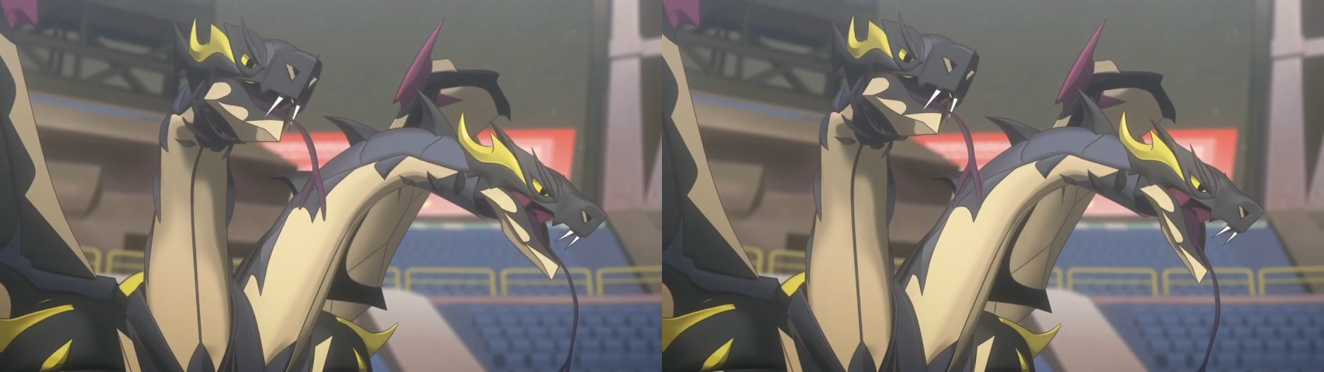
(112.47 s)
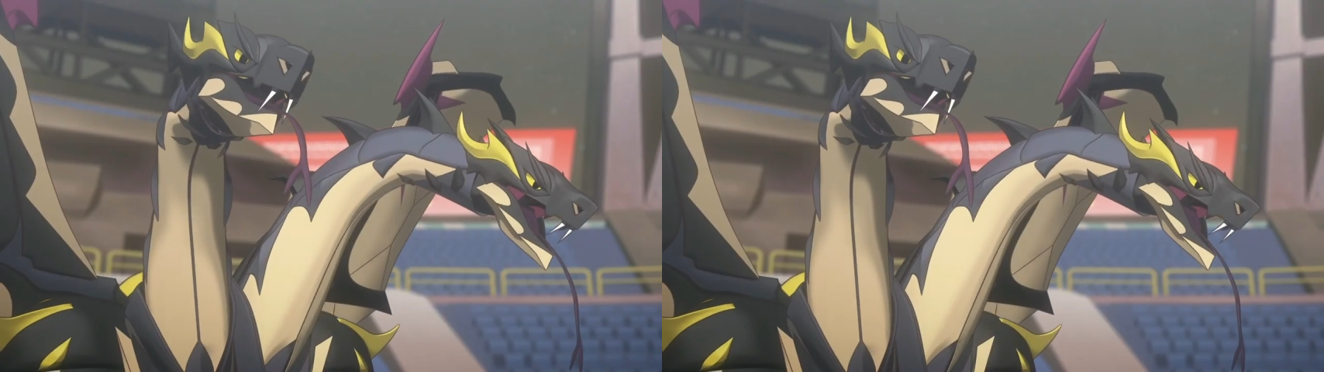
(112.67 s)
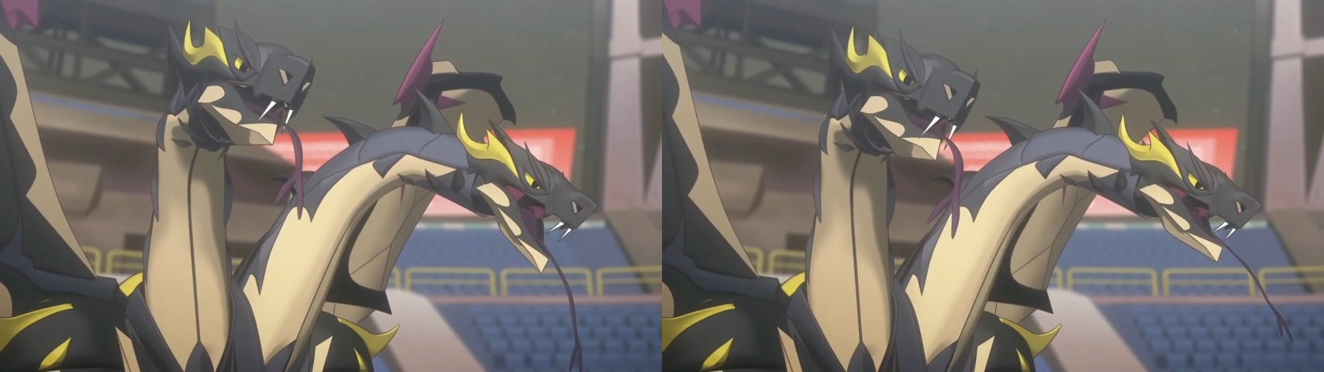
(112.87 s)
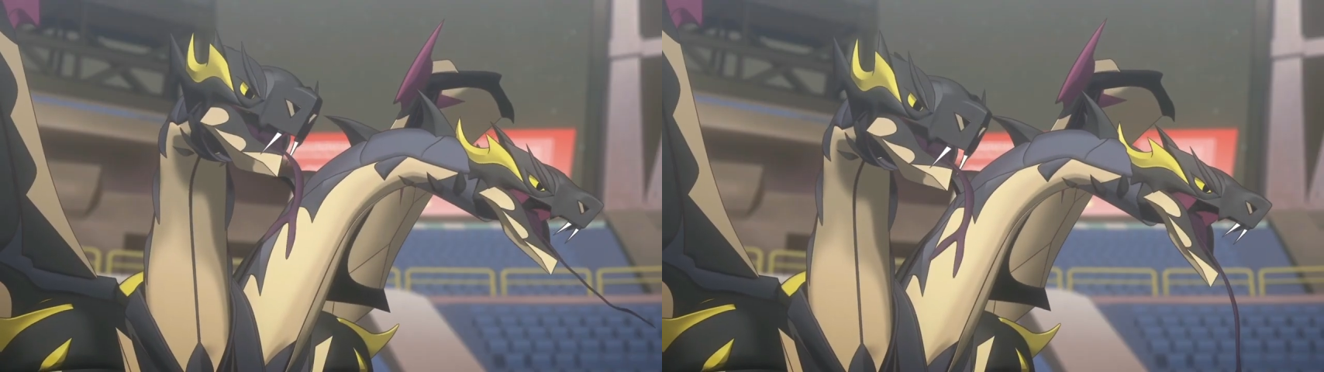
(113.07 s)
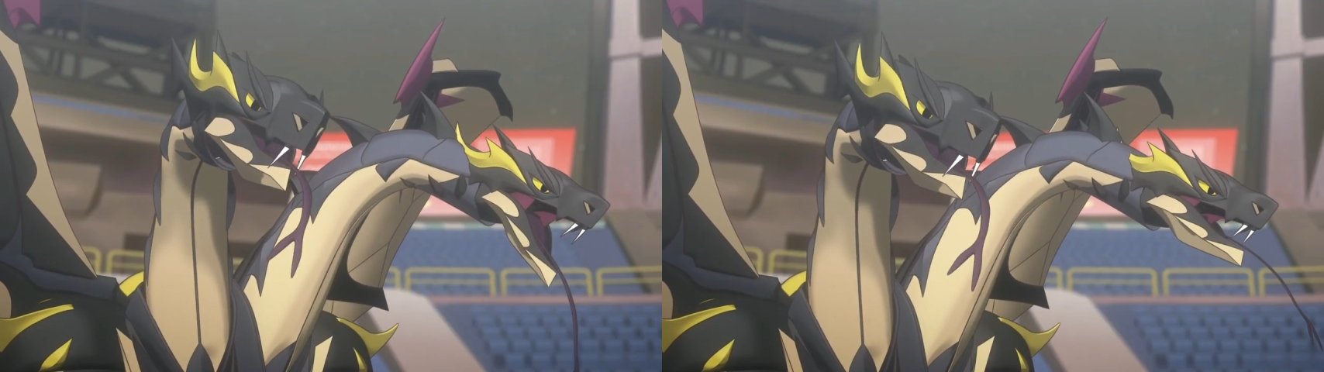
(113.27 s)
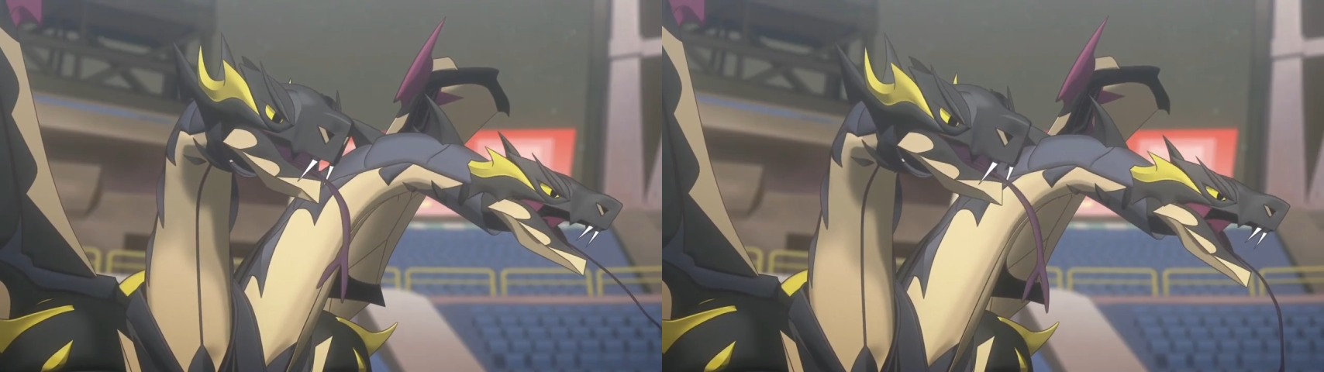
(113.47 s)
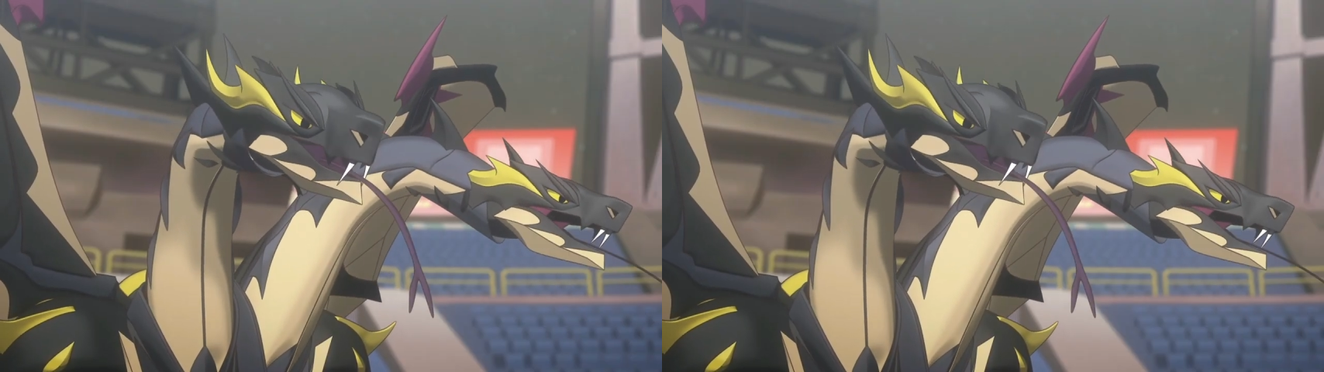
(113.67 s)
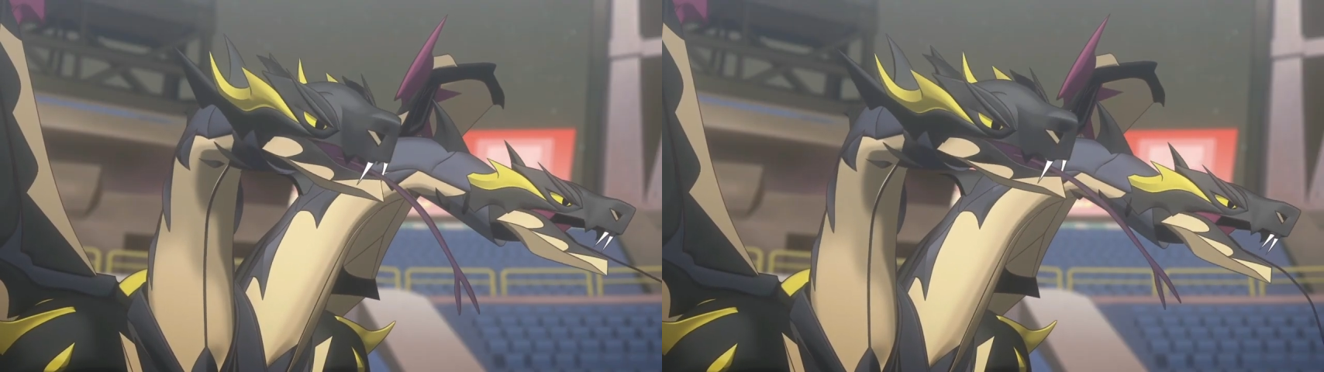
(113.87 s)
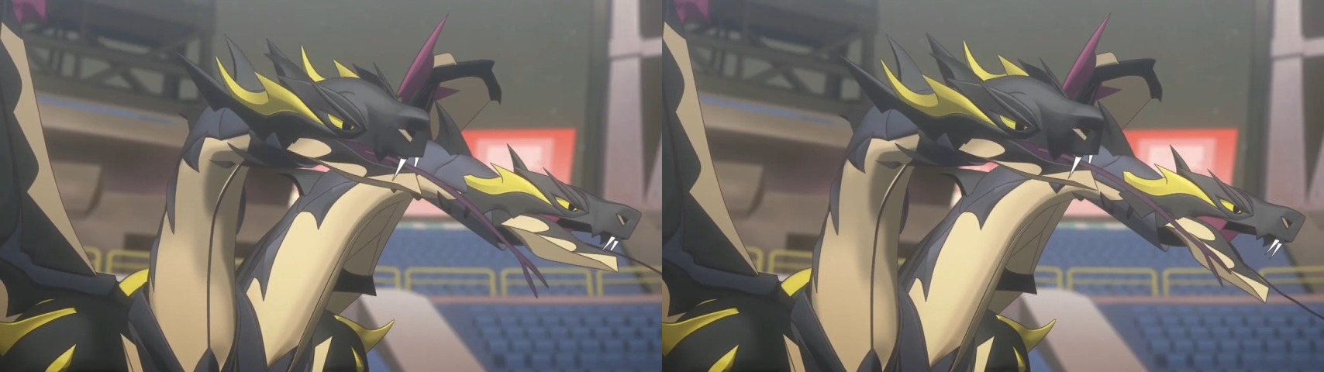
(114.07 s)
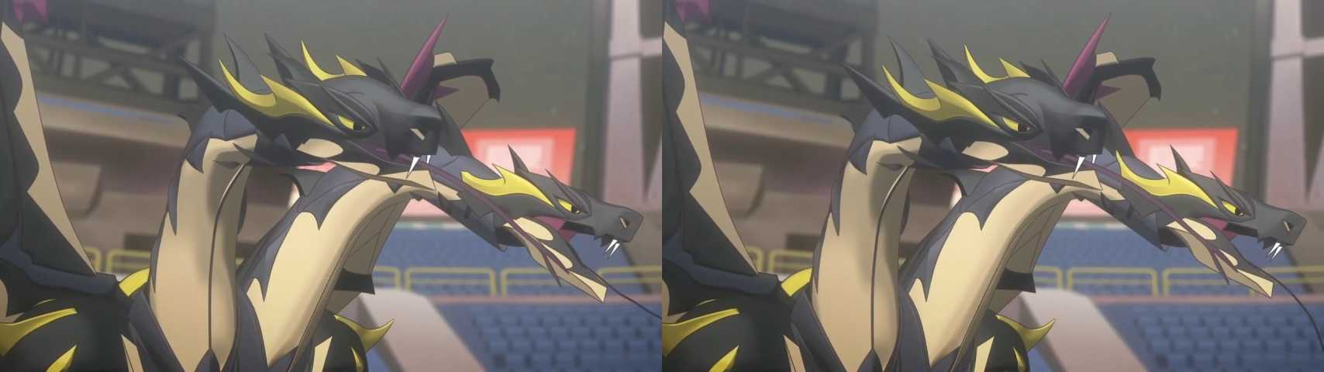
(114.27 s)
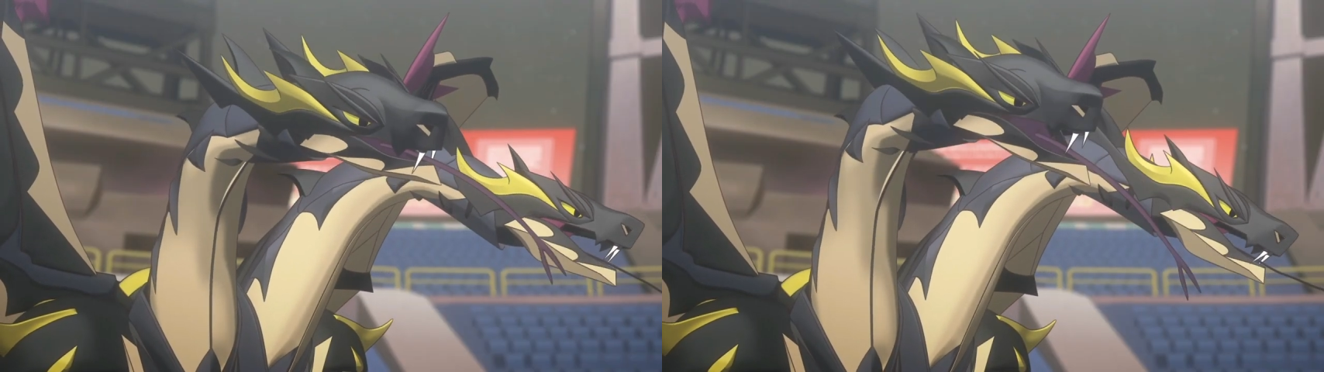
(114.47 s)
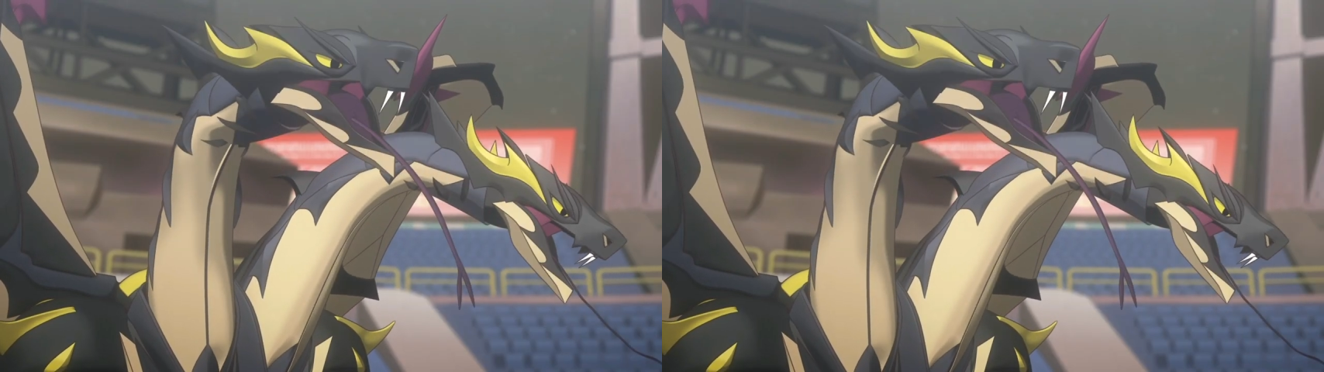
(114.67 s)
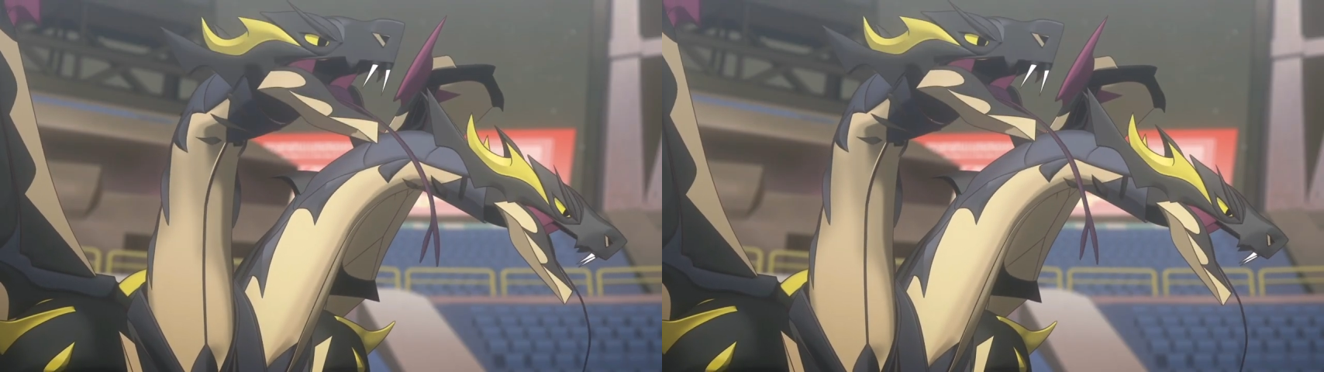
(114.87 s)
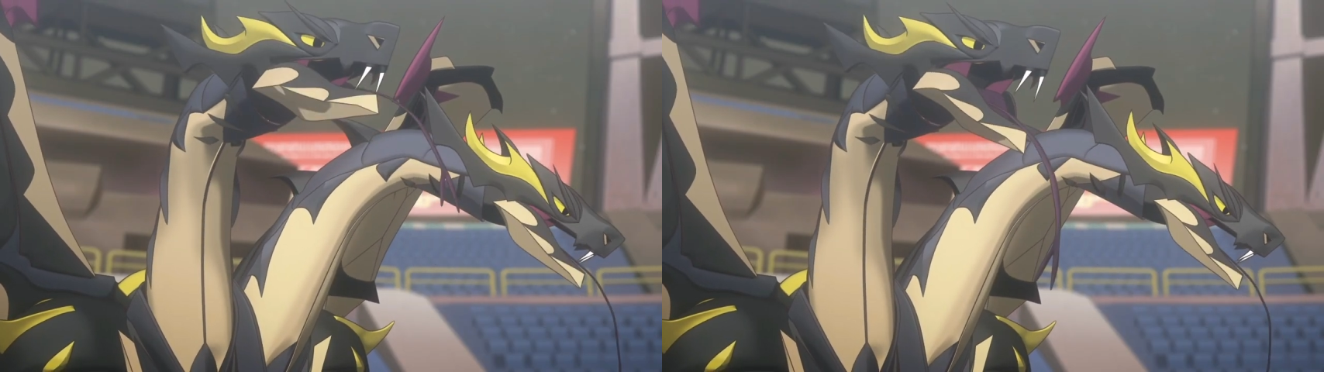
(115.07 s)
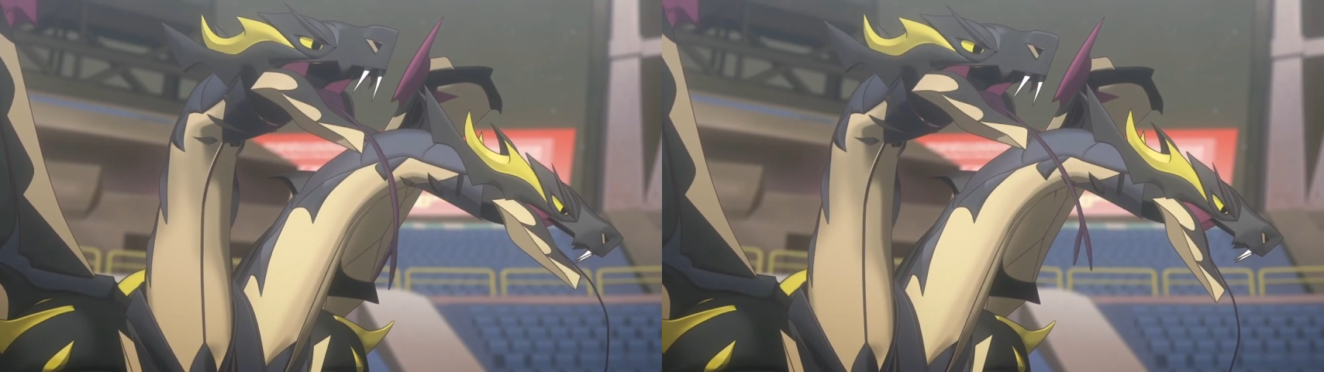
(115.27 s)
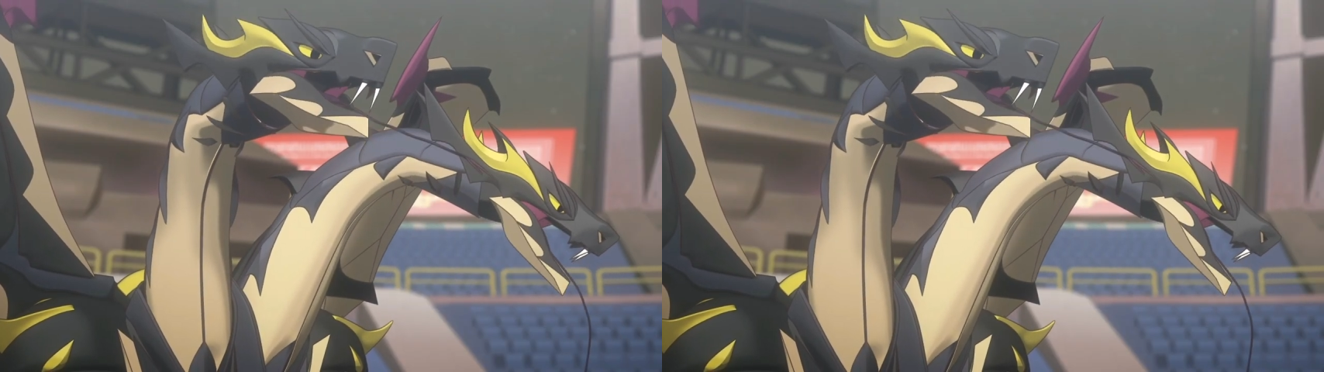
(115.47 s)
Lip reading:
[unreadable: no face in view]